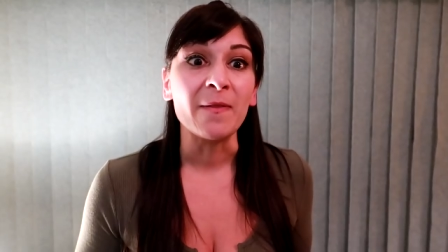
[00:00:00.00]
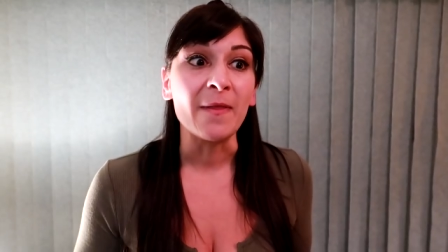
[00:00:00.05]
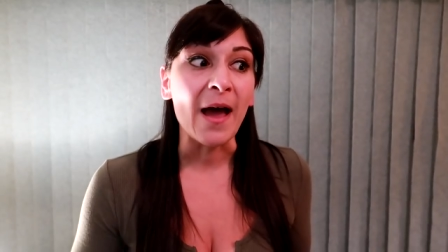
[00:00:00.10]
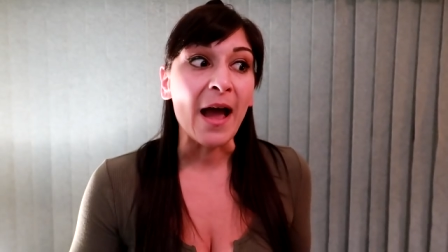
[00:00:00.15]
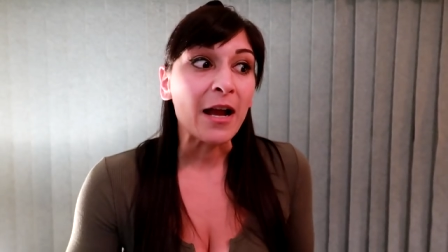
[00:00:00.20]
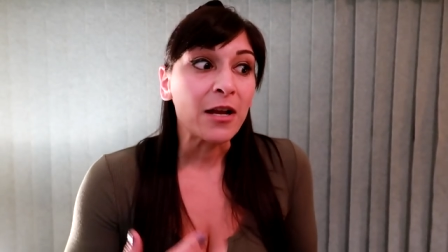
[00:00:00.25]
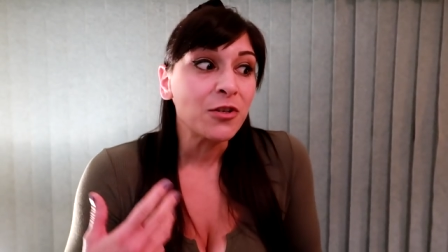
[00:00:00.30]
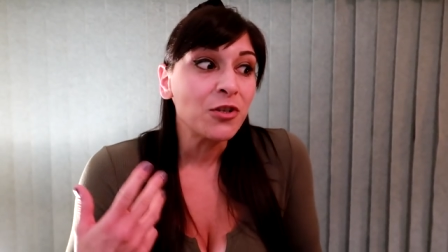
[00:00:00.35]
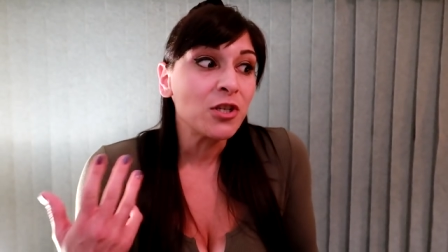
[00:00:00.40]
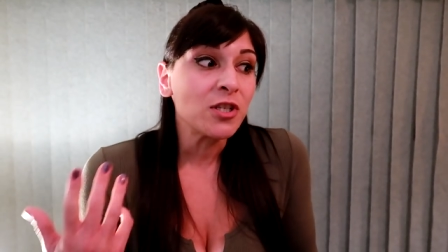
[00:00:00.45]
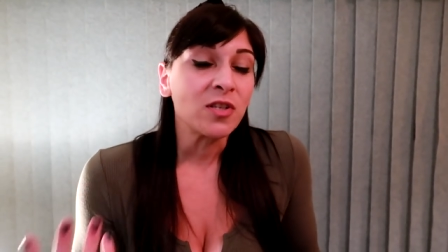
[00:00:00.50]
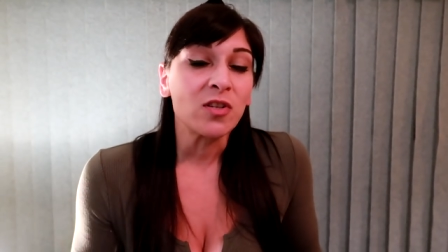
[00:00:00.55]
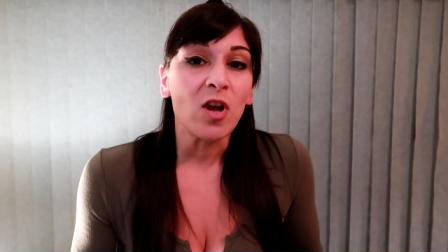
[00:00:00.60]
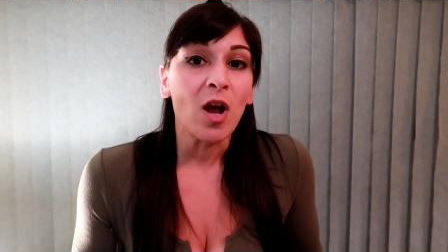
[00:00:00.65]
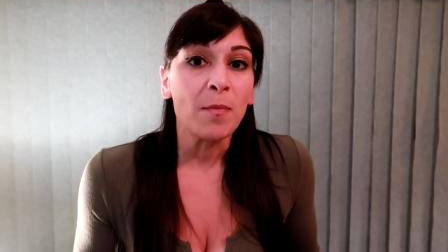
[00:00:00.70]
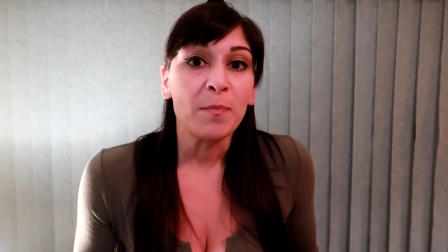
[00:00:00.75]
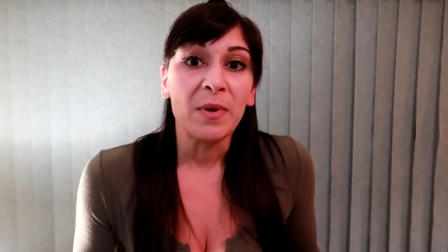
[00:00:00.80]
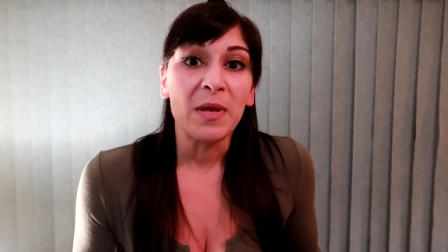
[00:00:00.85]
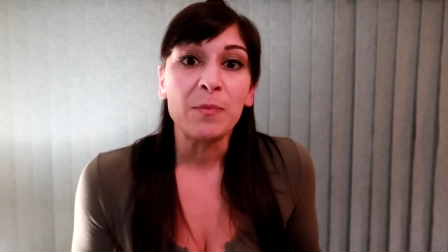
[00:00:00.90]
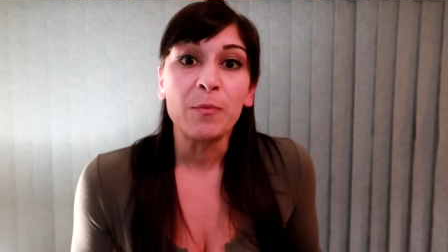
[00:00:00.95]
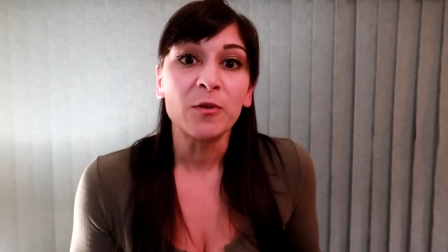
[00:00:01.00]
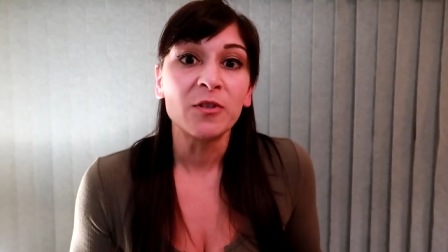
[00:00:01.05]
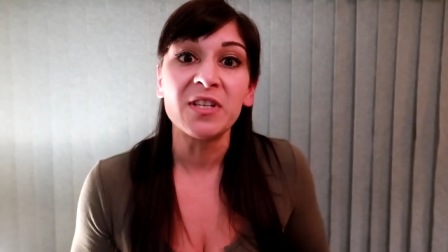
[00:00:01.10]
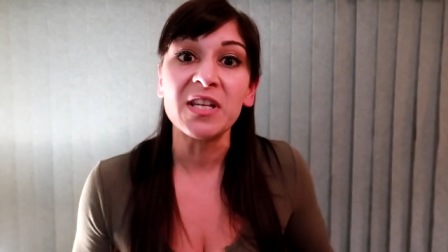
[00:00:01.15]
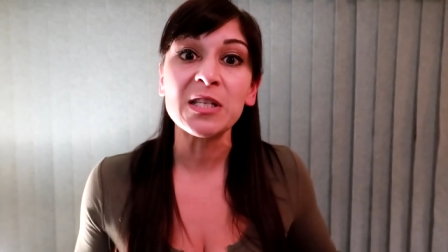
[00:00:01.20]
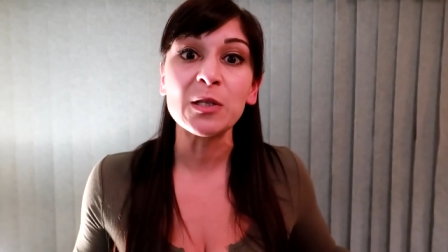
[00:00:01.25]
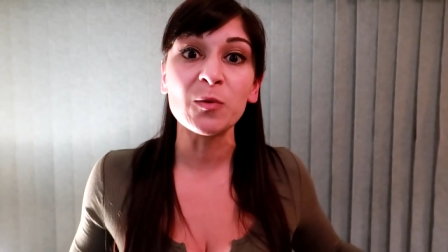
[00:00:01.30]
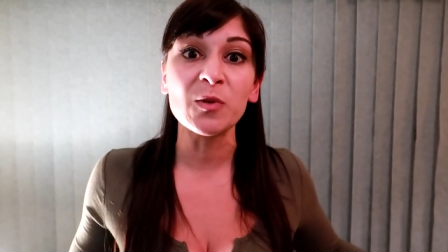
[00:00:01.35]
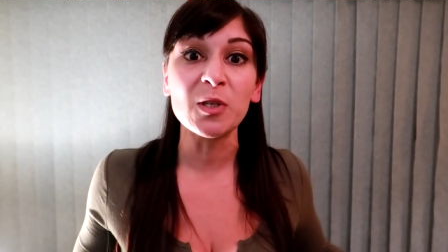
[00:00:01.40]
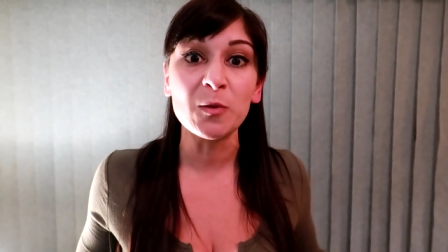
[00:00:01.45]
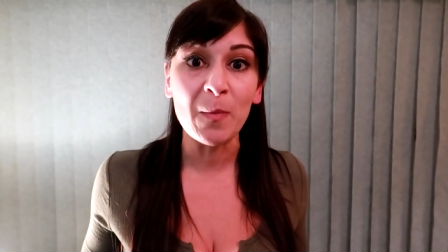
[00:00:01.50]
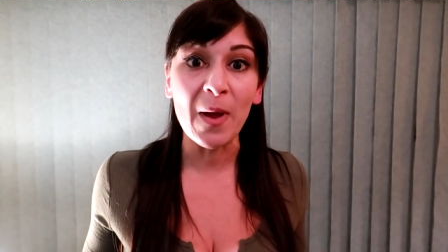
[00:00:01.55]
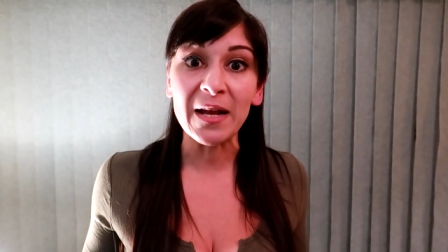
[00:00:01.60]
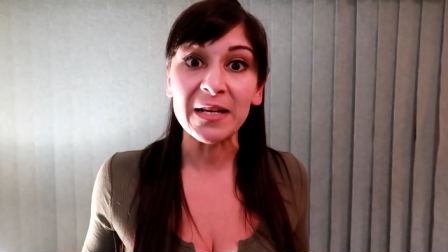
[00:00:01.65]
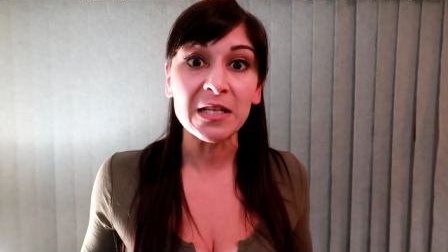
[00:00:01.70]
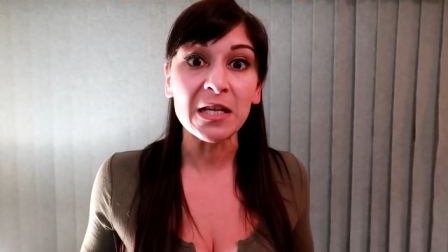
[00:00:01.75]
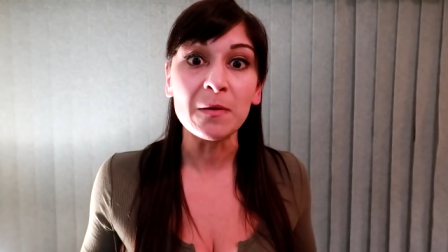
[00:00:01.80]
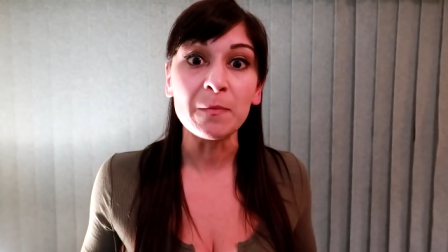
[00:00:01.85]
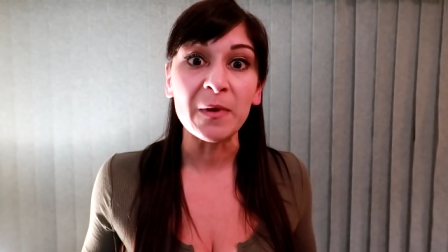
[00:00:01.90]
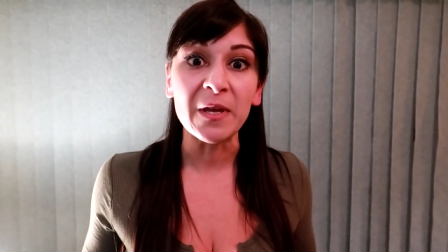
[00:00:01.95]
That just got people
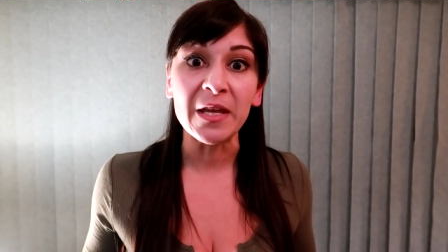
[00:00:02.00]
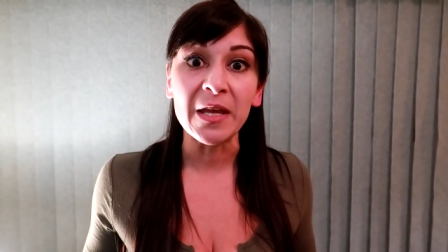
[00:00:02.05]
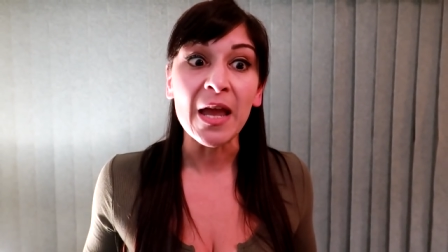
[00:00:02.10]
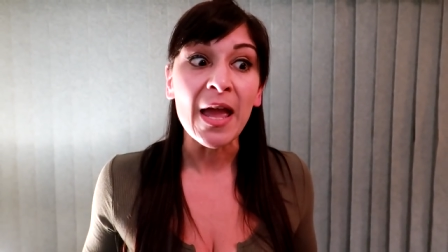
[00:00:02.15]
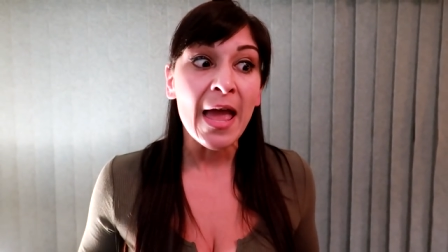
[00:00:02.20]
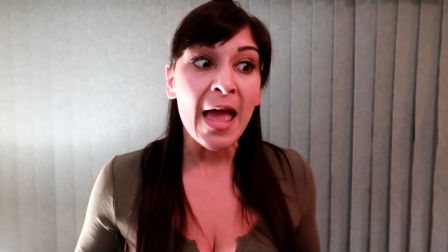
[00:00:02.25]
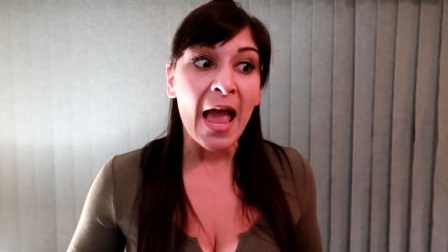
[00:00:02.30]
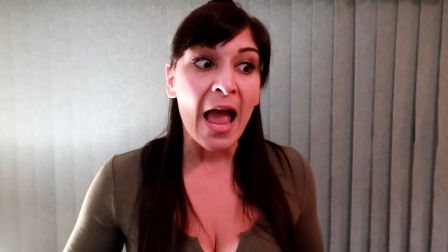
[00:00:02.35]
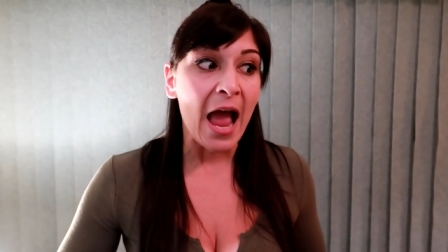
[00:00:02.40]
disrespecting me